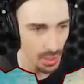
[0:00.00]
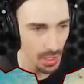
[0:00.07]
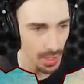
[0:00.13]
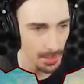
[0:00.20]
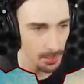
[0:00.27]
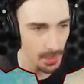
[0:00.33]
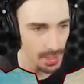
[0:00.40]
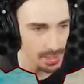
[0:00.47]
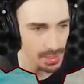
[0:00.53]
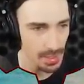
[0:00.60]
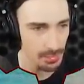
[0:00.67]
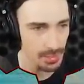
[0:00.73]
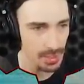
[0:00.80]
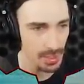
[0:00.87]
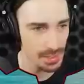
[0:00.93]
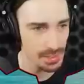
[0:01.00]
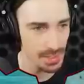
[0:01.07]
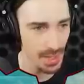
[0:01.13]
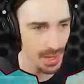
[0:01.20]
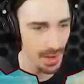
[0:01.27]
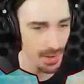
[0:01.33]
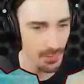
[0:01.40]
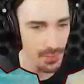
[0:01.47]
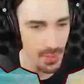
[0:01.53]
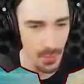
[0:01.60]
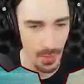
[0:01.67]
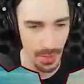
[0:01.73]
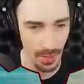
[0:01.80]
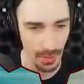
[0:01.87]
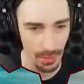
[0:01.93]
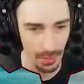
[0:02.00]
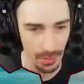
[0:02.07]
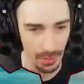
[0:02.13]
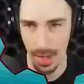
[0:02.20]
It picks up dust everywhere.